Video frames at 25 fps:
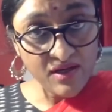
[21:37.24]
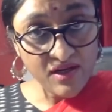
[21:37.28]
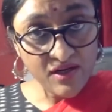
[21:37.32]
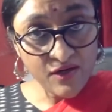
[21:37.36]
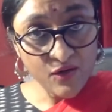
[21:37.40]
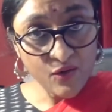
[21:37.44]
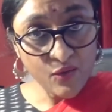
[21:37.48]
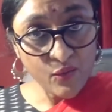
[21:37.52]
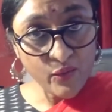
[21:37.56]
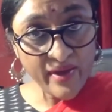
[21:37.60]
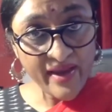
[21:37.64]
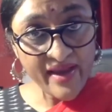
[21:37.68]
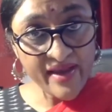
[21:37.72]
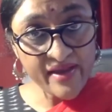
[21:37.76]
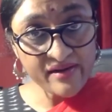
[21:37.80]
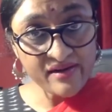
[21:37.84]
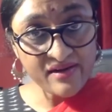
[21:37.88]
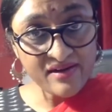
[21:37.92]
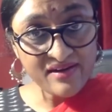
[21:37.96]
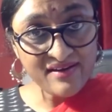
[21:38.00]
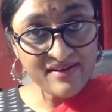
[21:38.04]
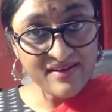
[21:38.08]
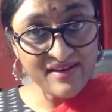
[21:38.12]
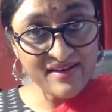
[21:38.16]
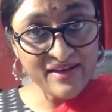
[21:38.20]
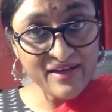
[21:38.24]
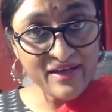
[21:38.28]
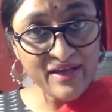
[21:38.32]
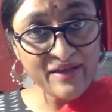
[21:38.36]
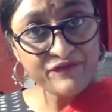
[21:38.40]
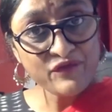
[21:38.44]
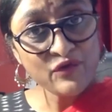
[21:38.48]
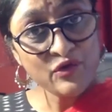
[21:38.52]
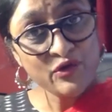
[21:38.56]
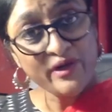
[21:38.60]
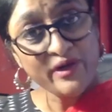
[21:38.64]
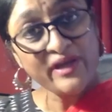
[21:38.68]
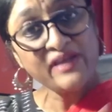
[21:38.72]
where if
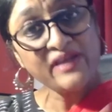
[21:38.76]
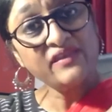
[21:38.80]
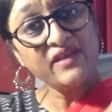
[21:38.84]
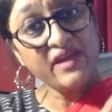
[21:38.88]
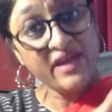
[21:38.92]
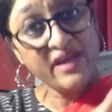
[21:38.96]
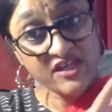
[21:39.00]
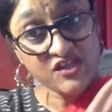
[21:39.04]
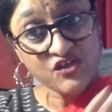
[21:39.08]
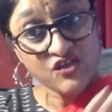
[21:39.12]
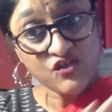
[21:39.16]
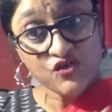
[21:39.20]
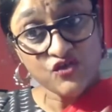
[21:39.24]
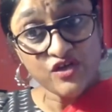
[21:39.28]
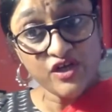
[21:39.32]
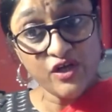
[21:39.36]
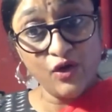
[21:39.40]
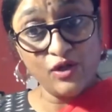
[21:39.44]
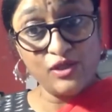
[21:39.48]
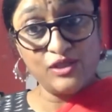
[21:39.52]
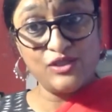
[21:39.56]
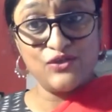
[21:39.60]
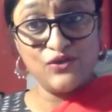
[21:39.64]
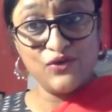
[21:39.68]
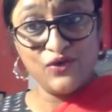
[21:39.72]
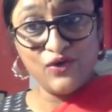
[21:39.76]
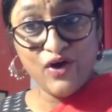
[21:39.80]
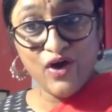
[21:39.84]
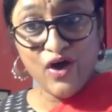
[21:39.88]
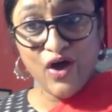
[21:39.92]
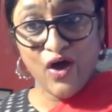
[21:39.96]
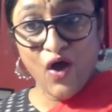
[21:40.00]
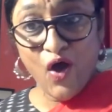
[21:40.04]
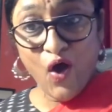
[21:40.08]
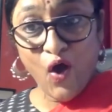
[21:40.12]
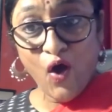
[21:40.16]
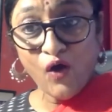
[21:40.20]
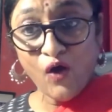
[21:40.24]
you look at the history also
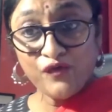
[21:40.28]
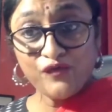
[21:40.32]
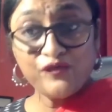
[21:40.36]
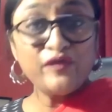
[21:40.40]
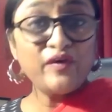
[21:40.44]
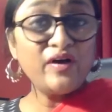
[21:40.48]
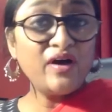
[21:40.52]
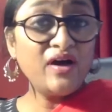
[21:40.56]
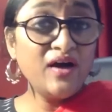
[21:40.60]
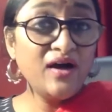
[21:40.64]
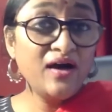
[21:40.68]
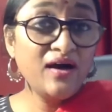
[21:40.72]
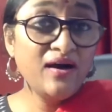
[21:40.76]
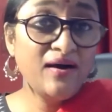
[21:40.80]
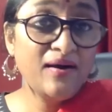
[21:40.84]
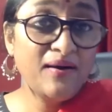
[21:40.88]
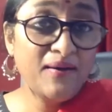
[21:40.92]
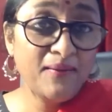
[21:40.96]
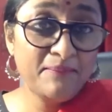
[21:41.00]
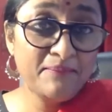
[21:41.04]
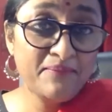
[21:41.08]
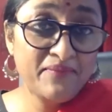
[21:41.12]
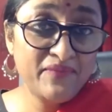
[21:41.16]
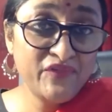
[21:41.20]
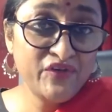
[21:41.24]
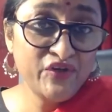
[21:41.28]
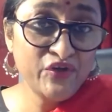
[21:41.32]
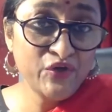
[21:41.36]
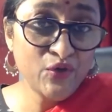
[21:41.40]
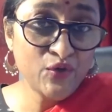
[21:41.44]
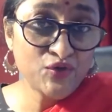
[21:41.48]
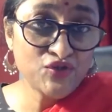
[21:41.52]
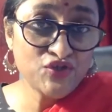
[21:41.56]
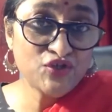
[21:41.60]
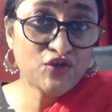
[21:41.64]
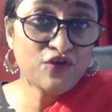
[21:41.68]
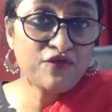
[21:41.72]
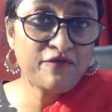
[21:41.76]
of,
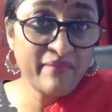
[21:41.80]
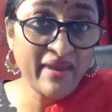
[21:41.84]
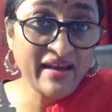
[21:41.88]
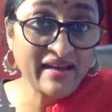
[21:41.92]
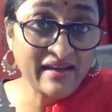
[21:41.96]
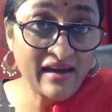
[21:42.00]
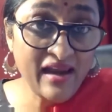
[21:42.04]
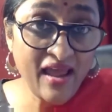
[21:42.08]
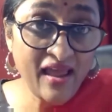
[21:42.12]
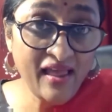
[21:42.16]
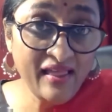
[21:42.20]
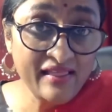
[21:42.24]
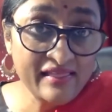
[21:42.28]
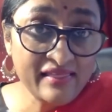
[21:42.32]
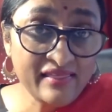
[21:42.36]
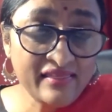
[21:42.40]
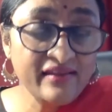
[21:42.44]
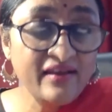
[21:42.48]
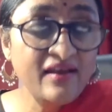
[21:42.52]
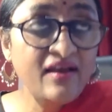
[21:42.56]
sort of mental health,